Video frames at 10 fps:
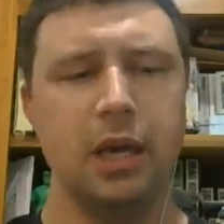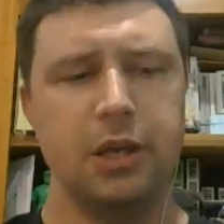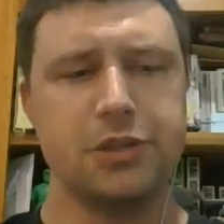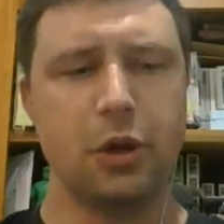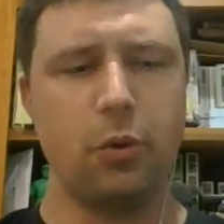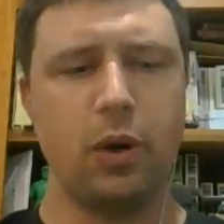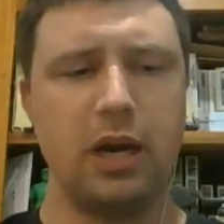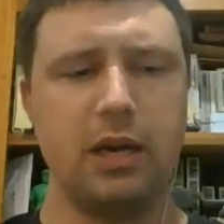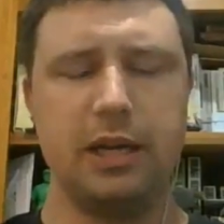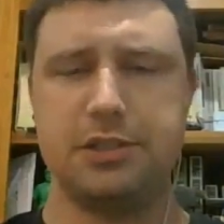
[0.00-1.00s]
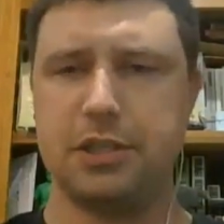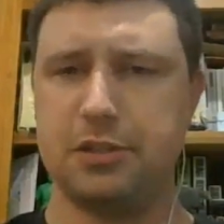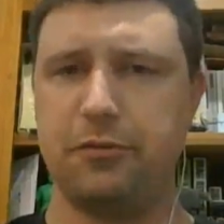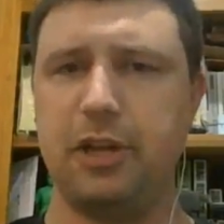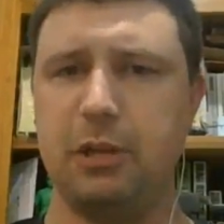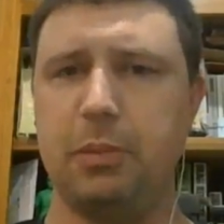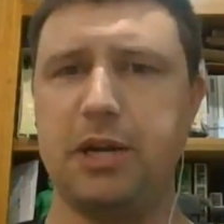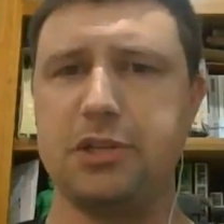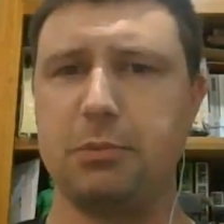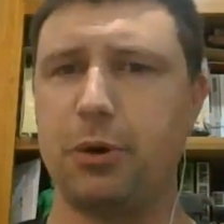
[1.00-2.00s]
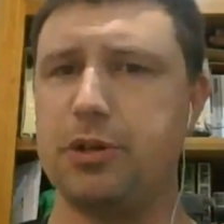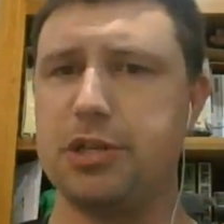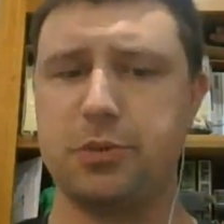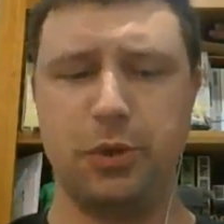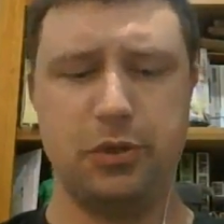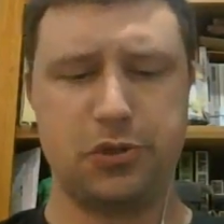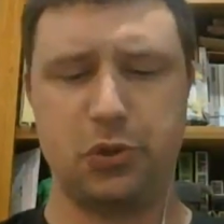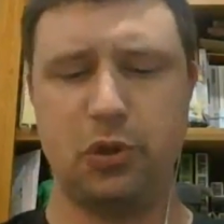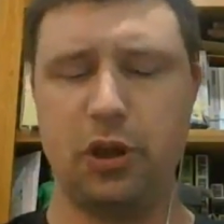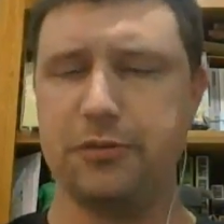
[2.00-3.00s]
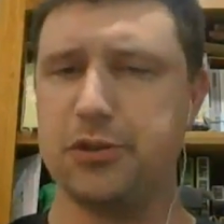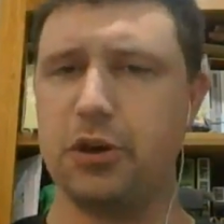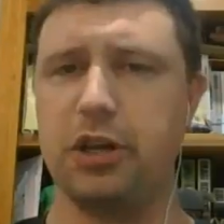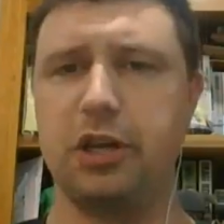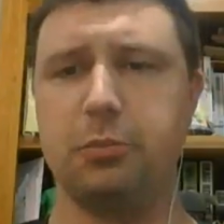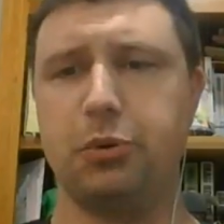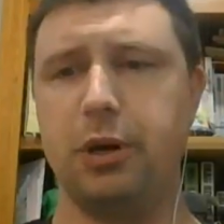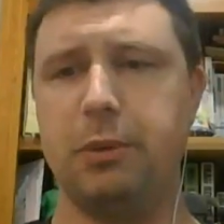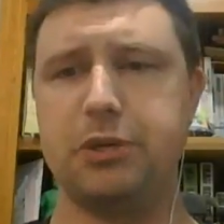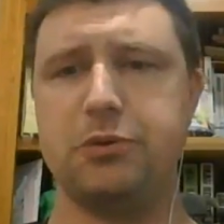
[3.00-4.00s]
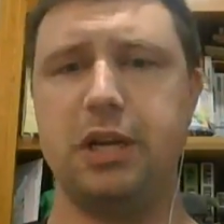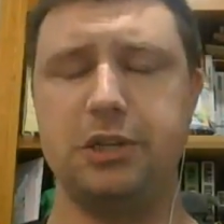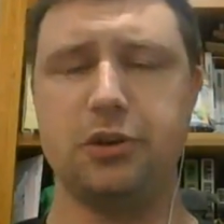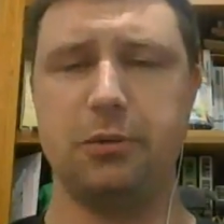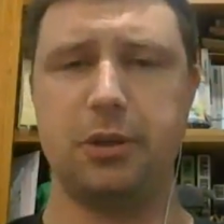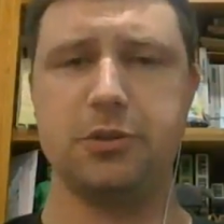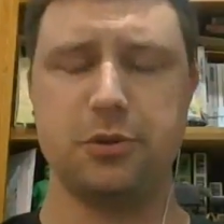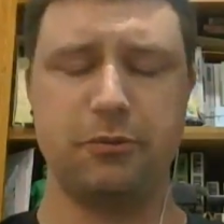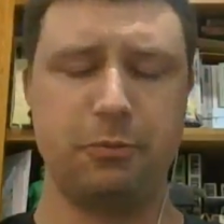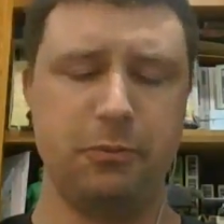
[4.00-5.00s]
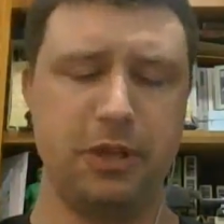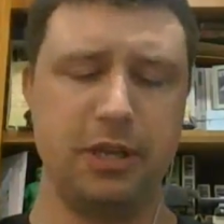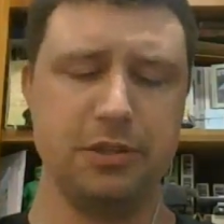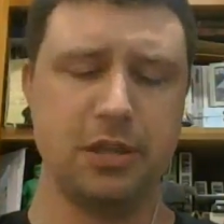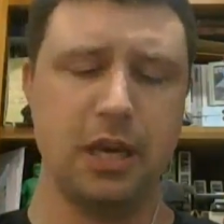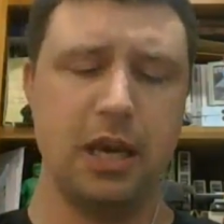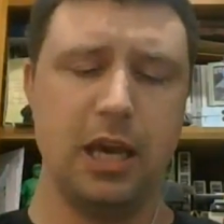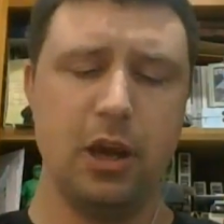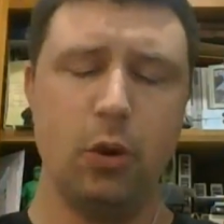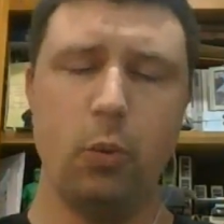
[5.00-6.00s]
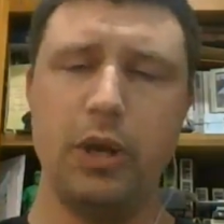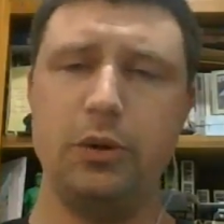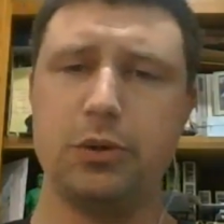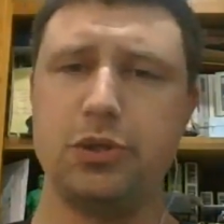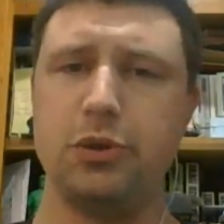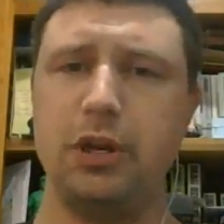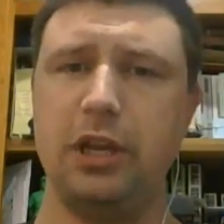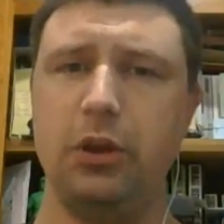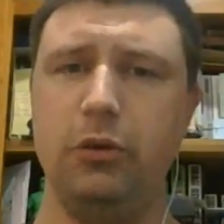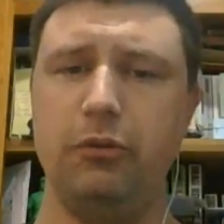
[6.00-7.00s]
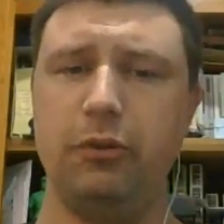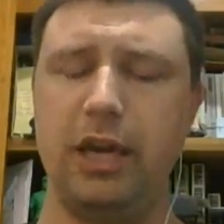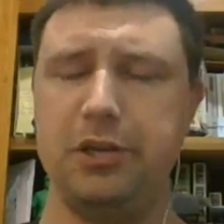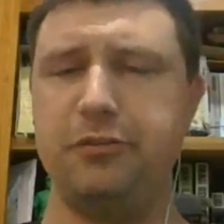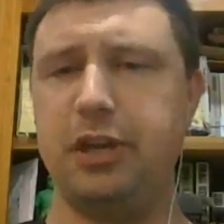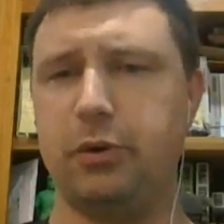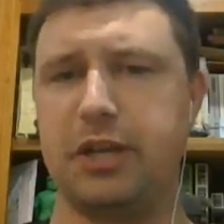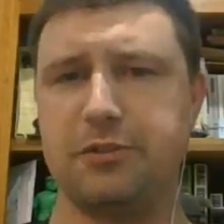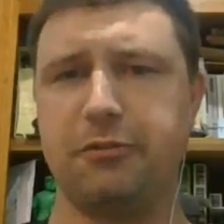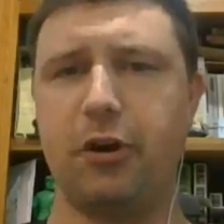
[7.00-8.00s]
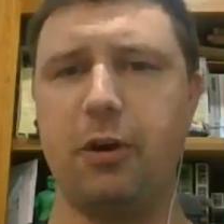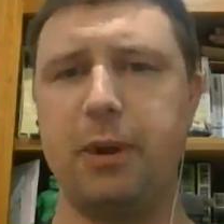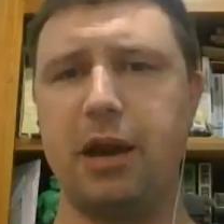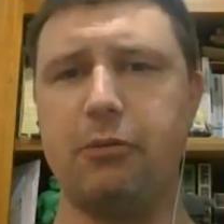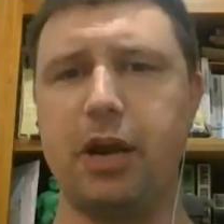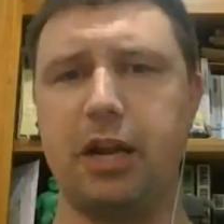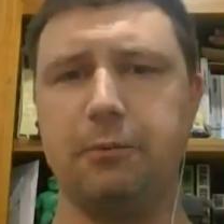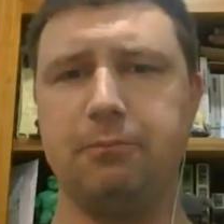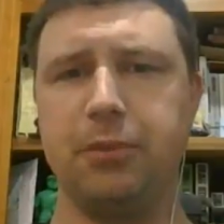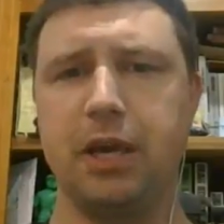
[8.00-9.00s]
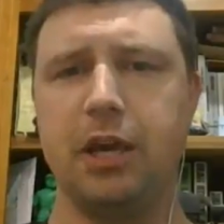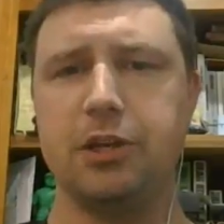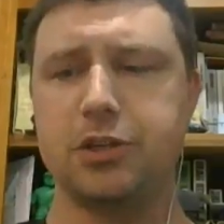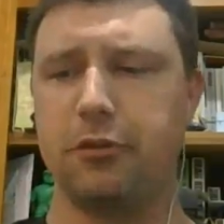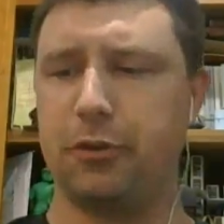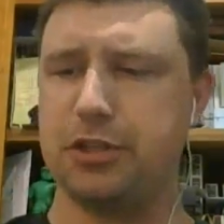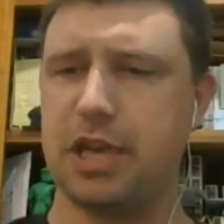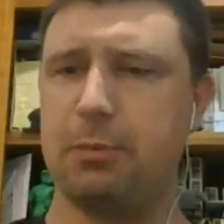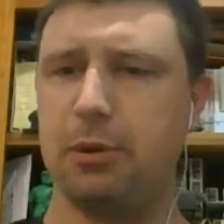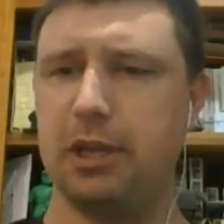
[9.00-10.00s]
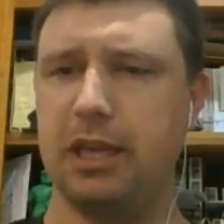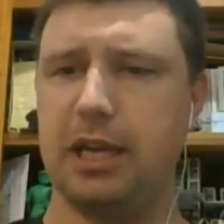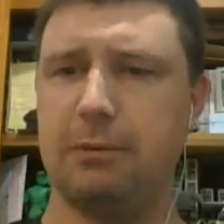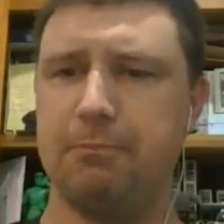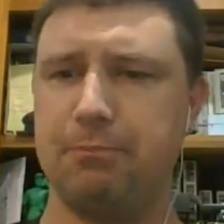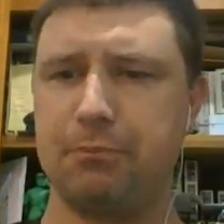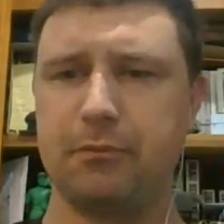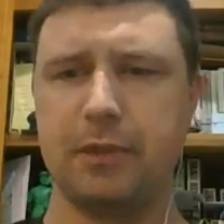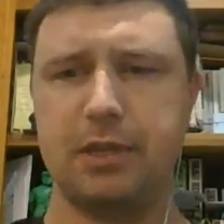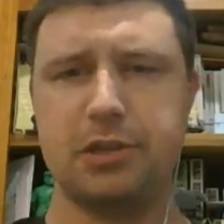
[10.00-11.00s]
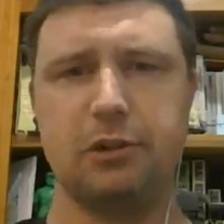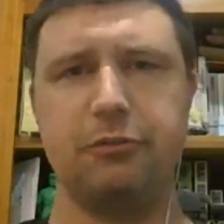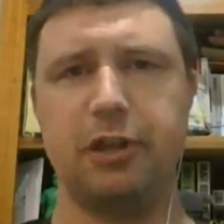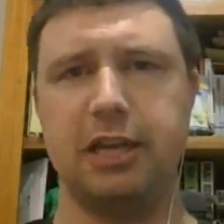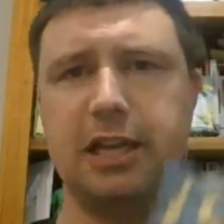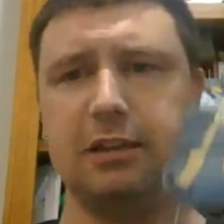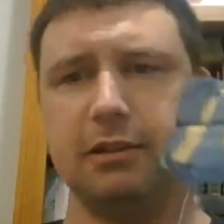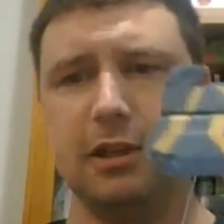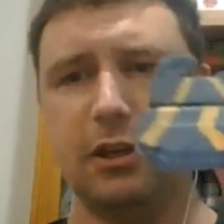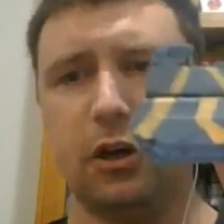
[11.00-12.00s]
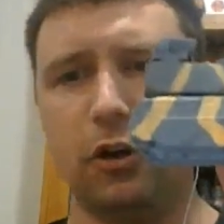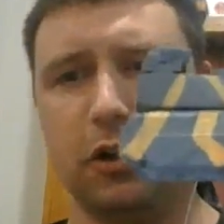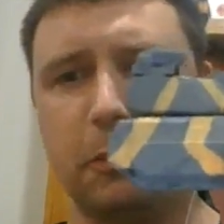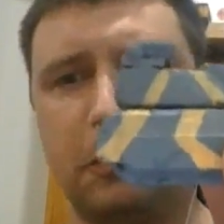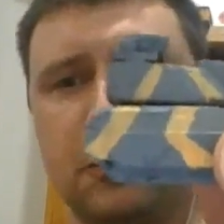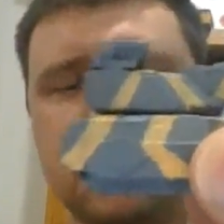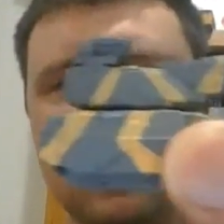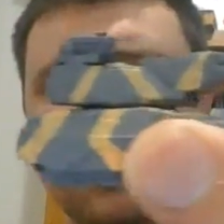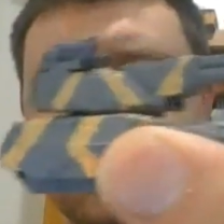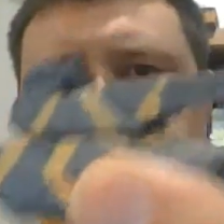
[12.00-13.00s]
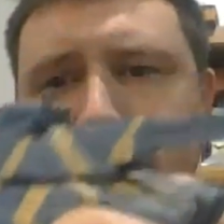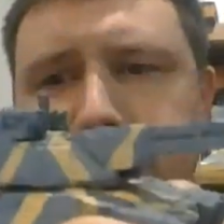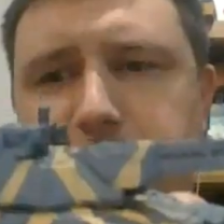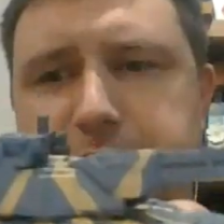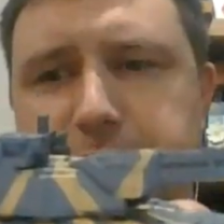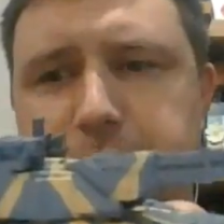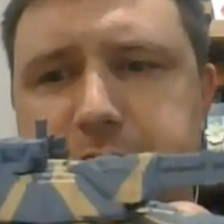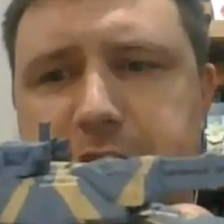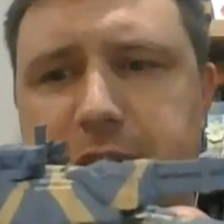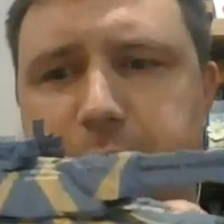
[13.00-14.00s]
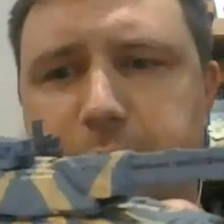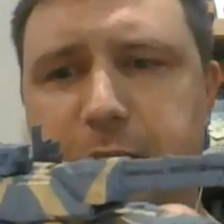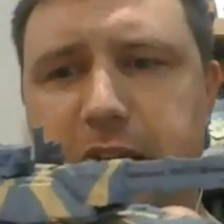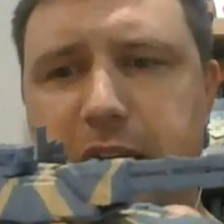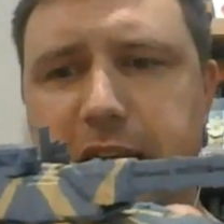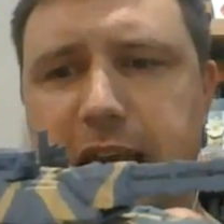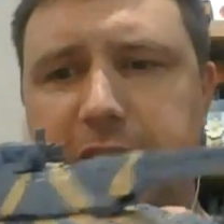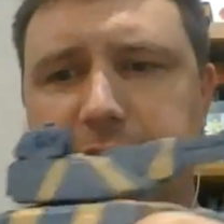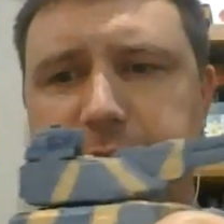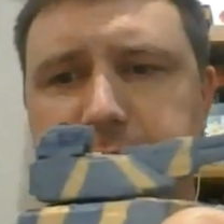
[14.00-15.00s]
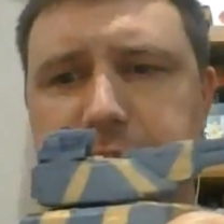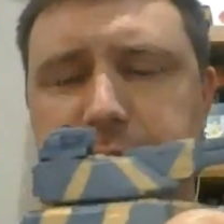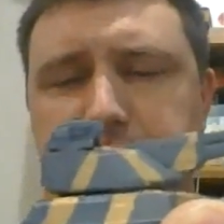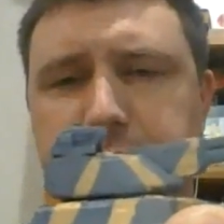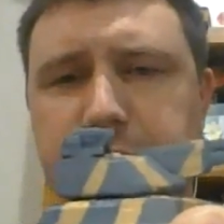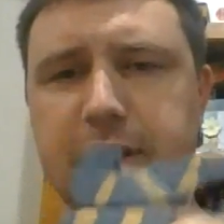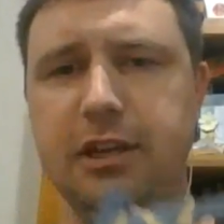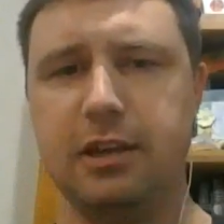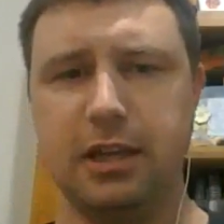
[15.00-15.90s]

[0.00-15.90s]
So it's a fairly basic process. We use true line of sight. You can pre-measure any time, those sort of things. When you're shooting, each vehicle has a firepower rating. So, for example, this little fella here, I'll hold him up nice and close, the Elephant artillery tank with a big Gatling cannon on the front there.